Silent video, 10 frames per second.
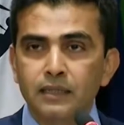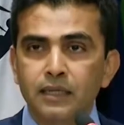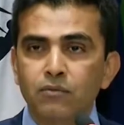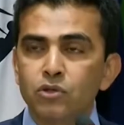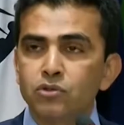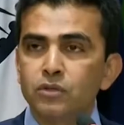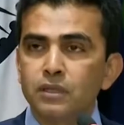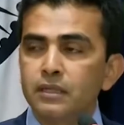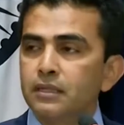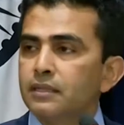They have
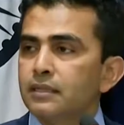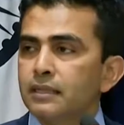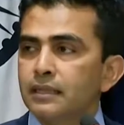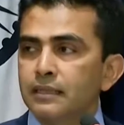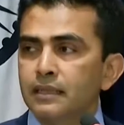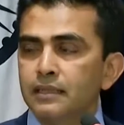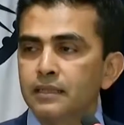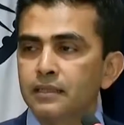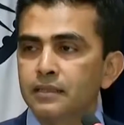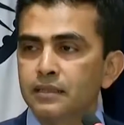also agreed that
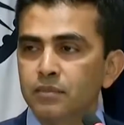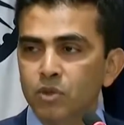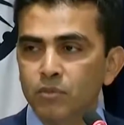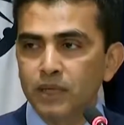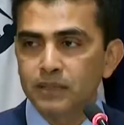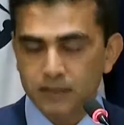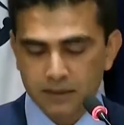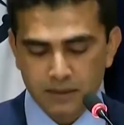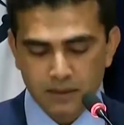an Indian diplomat